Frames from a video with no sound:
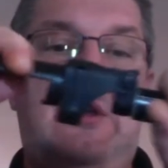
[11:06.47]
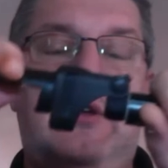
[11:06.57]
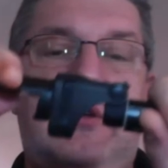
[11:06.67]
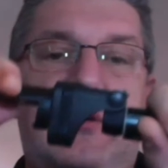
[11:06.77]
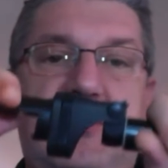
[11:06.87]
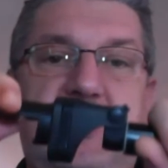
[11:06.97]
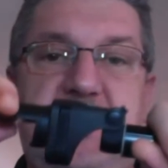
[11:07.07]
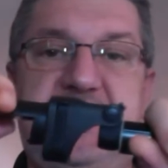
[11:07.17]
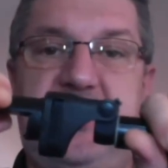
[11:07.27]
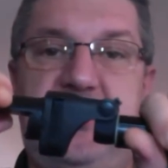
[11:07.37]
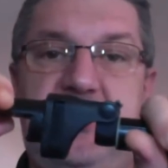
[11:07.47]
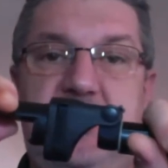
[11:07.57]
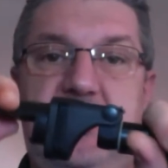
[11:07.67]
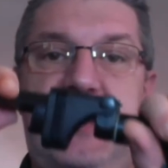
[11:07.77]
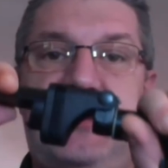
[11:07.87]
You twist it
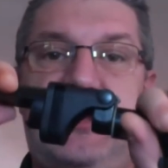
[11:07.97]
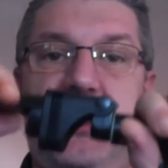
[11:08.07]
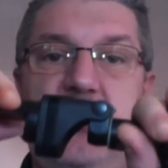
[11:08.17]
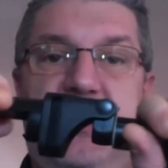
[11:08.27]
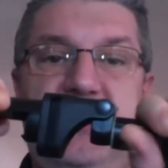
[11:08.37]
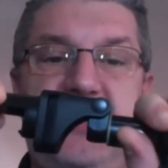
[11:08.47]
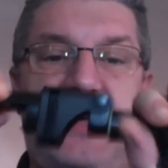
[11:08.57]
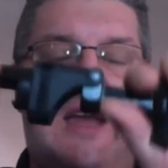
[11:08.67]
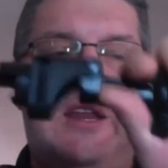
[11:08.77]
anti-clockwise and it